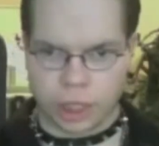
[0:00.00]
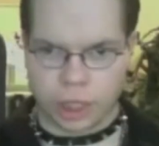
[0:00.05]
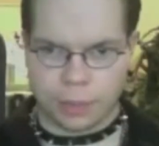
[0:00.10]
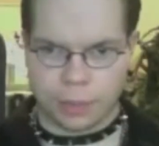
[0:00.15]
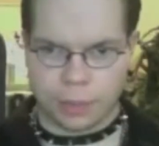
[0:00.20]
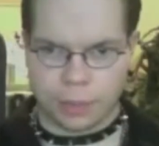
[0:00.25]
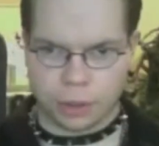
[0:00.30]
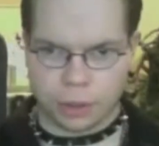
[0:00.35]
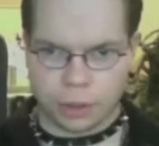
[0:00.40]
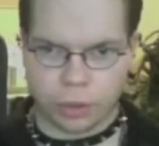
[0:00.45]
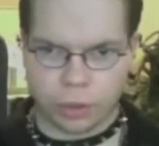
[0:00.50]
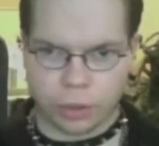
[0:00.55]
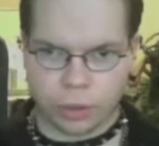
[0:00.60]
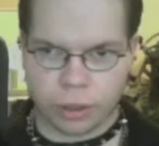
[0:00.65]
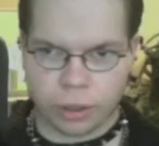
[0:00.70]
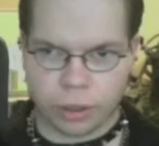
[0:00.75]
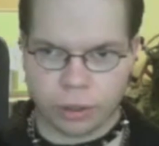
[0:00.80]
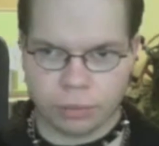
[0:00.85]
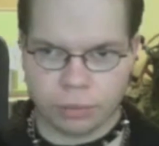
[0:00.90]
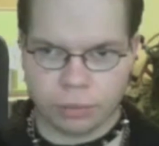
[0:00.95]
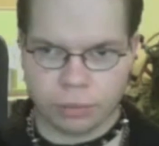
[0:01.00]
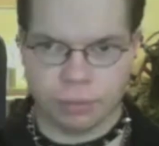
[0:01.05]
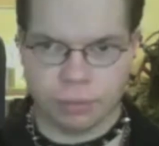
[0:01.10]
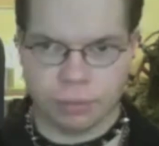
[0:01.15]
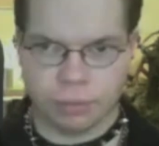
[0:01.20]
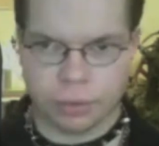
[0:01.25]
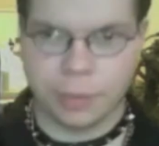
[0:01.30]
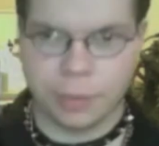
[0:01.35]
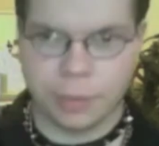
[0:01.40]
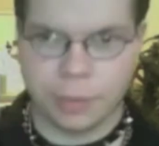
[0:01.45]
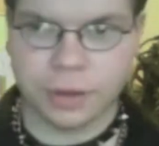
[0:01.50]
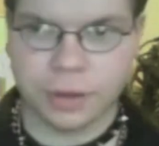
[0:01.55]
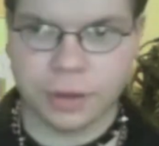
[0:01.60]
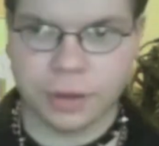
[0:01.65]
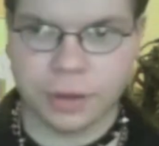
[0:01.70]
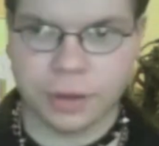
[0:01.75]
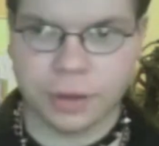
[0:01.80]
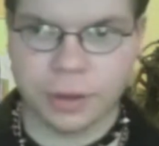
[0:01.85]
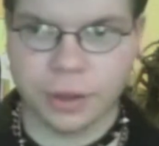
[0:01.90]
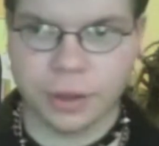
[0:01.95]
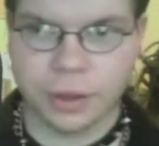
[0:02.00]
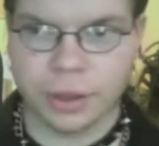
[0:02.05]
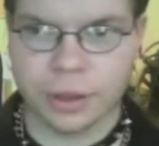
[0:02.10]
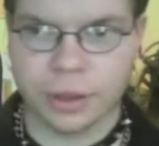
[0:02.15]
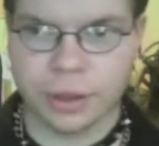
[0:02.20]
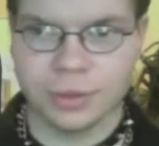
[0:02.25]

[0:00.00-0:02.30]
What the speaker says: keeping it real, keeping it gothic.